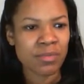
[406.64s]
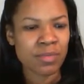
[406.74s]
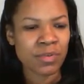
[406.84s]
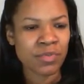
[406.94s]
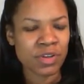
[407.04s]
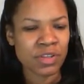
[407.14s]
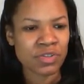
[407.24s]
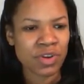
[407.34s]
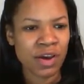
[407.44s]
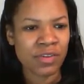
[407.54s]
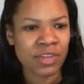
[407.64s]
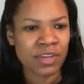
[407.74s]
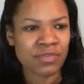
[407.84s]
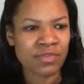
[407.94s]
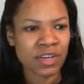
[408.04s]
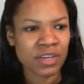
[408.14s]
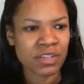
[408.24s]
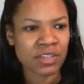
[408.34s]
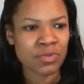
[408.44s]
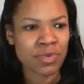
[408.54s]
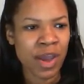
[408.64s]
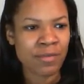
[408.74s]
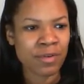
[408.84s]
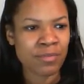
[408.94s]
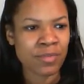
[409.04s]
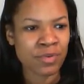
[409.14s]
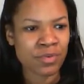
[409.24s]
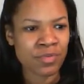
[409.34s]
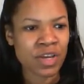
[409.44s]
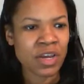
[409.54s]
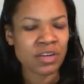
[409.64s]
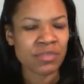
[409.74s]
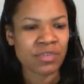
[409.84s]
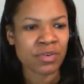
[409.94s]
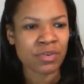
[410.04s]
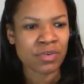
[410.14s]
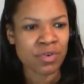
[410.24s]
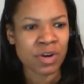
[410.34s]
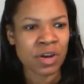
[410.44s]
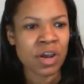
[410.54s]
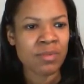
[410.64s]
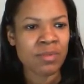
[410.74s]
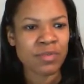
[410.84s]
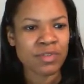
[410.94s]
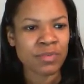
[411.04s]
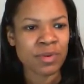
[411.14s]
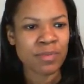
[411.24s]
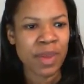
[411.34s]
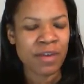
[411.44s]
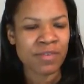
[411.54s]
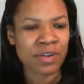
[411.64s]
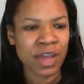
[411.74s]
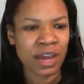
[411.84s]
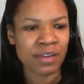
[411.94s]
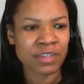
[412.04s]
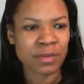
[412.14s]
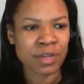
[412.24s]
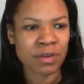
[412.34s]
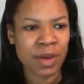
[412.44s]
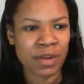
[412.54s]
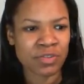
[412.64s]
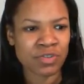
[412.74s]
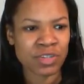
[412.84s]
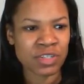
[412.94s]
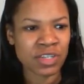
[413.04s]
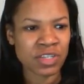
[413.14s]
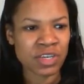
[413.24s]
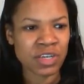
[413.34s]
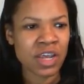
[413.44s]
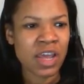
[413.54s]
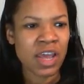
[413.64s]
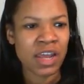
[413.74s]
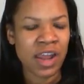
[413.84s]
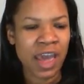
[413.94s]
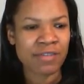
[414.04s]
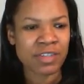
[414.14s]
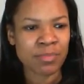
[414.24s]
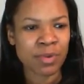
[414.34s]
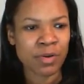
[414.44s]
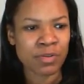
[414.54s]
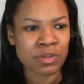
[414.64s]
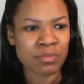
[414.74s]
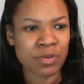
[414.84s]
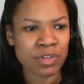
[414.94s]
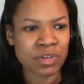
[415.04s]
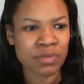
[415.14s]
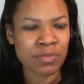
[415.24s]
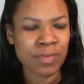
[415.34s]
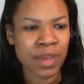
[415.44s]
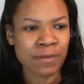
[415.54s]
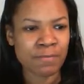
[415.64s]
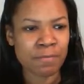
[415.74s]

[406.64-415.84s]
before the trial, the defendants who had removed to federal court moved to remand for lack of subject matter jurisdiction, and Avitts opposed the motion to remand.